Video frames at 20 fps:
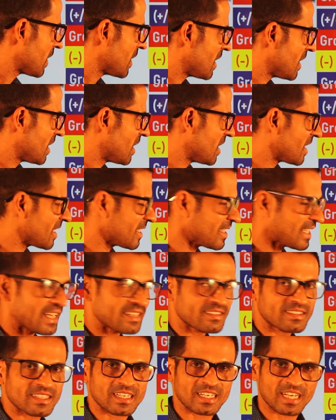
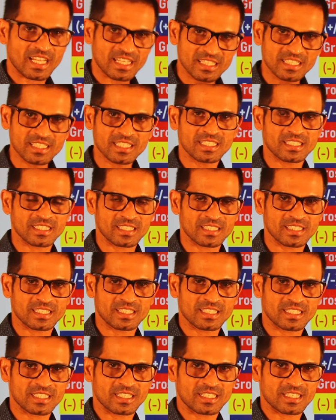there's another
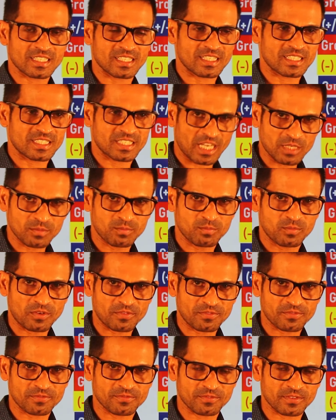type
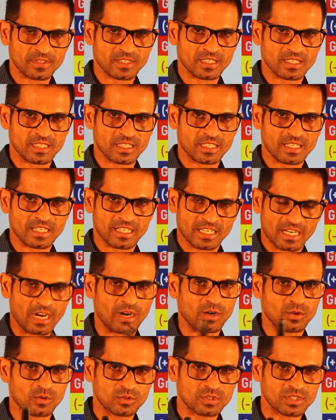of
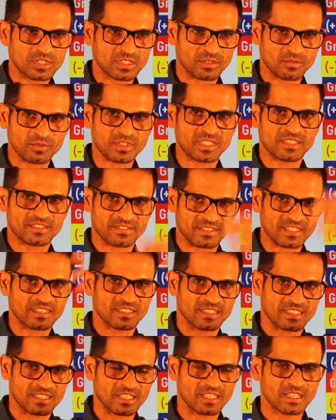account which is
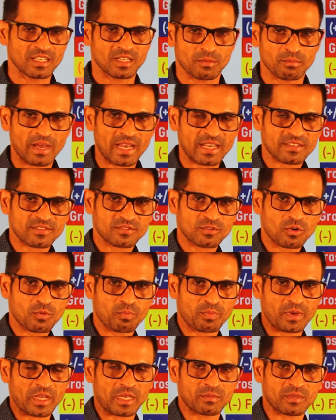in balance of
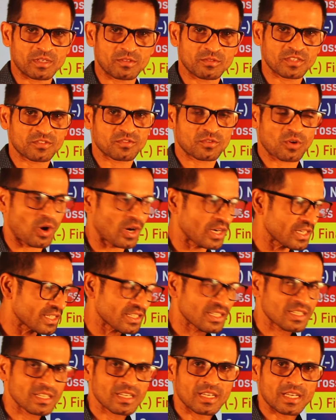payment, which is
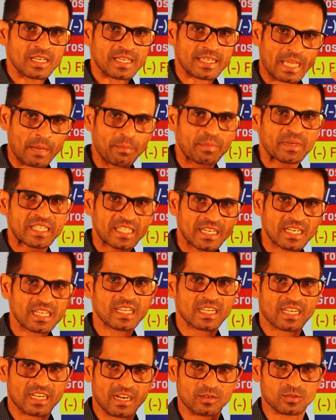called capital
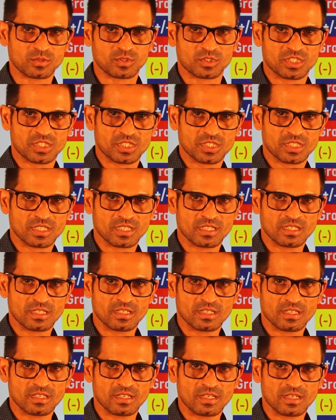account.
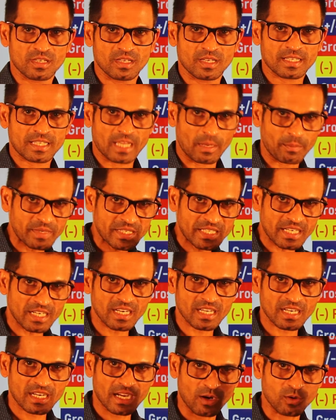Capital
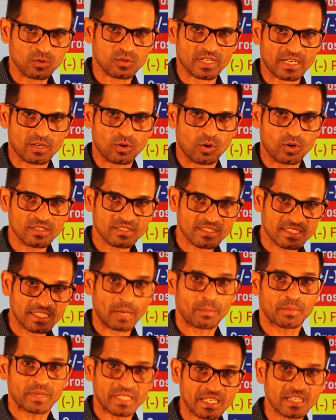account records
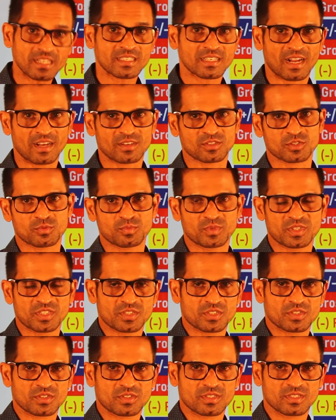capital
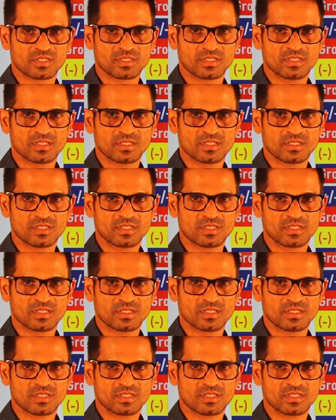transfers,